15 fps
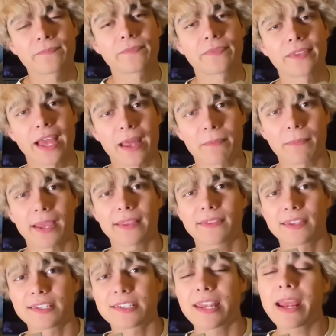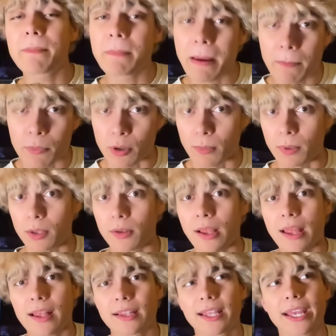That made this day memorable.
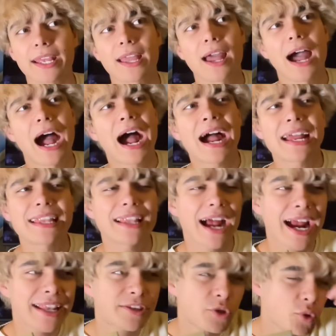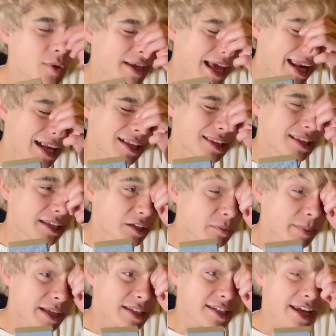Like, I do get a little
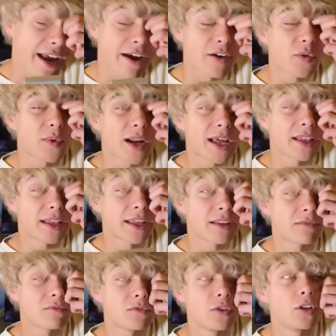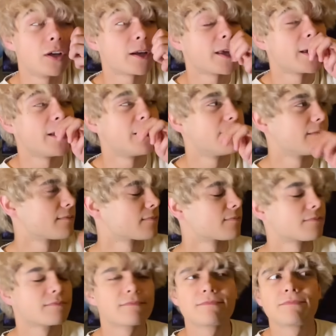bit scared when I, like, look at
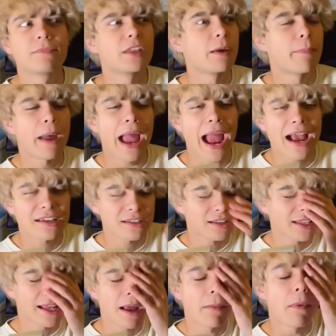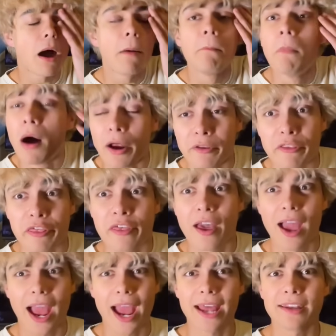the past, like, a month
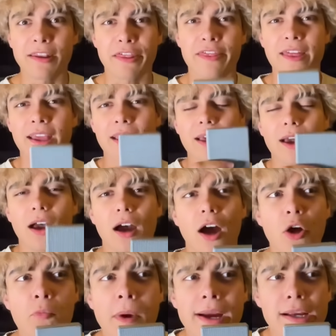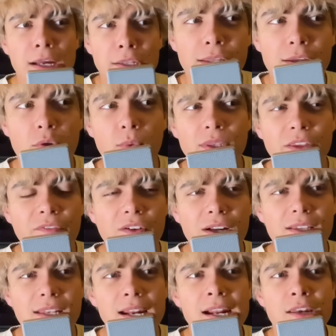and think, oh, my God, what the fuck
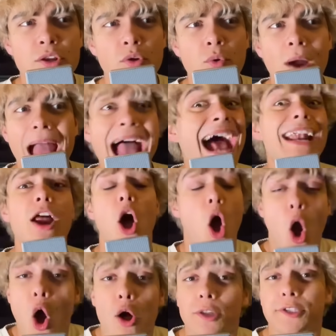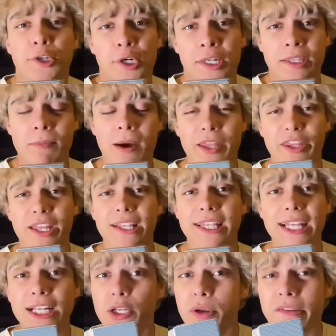did I do at all during the month? Like,
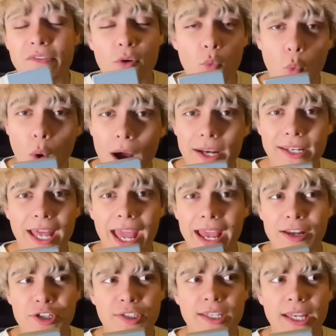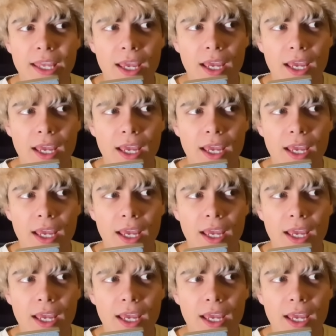let alone even one day. Just, like,